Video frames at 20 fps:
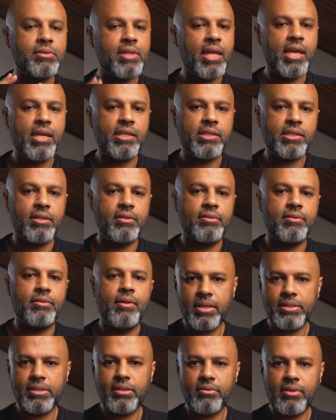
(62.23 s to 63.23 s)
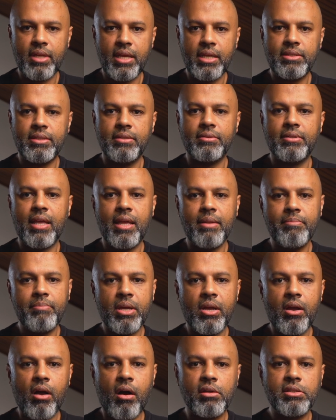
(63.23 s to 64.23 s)
tension. Muscle tension can
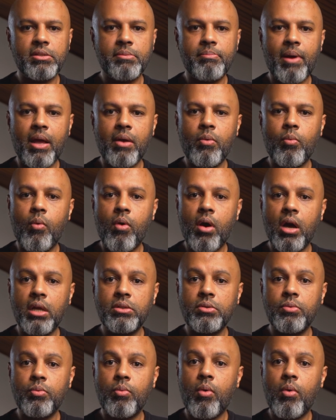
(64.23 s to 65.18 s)
be caused by what